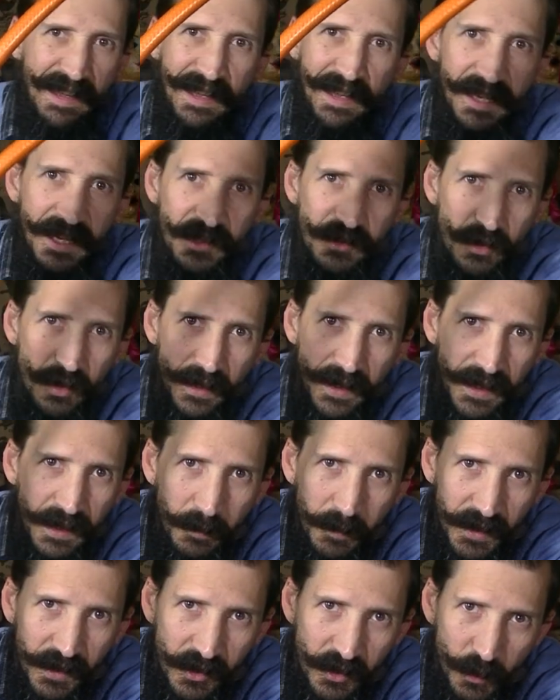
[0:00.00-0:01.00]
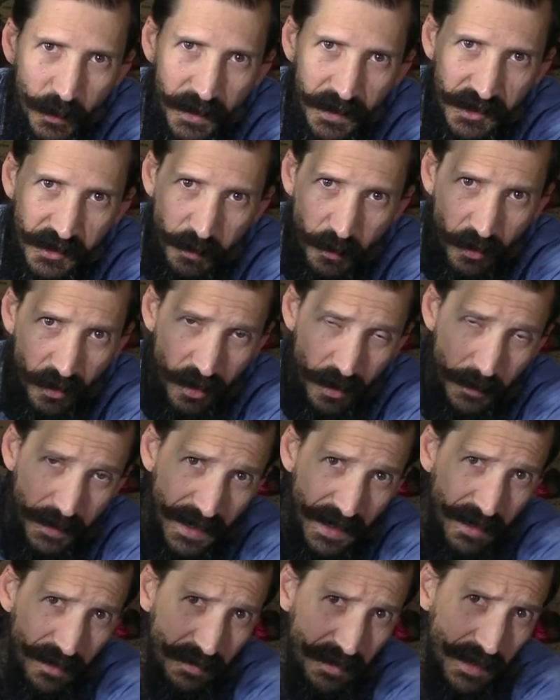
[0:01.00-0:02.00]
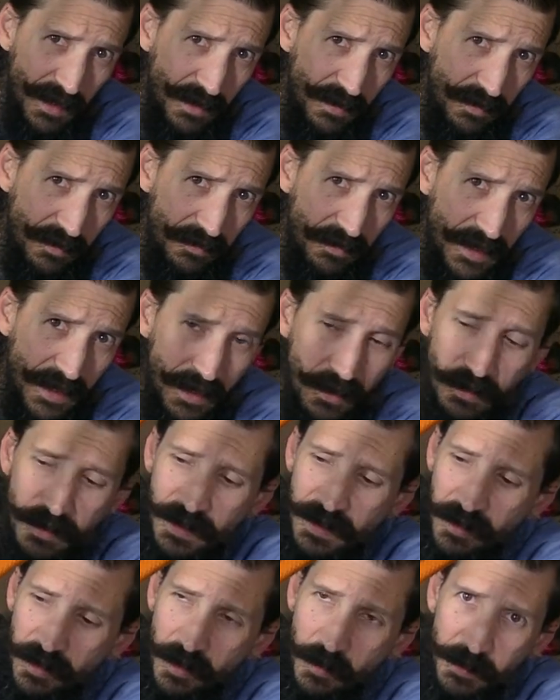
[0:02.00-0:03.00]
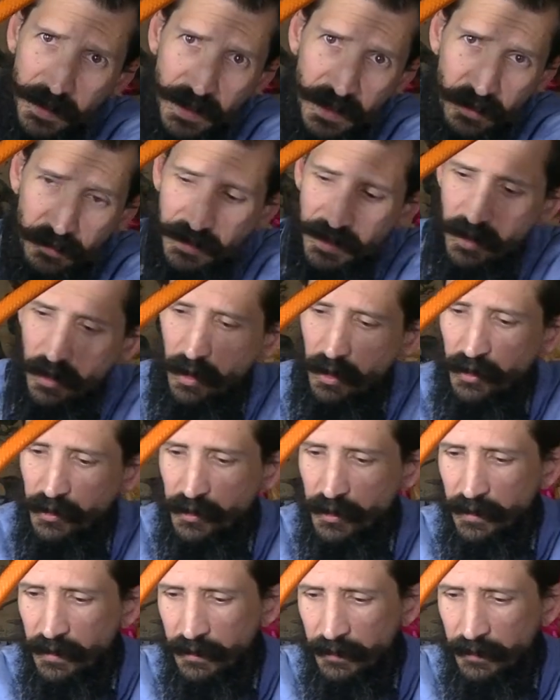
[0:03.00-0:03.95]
It's okay, because we need smoke coming out of the fire and coming out of the cauldron.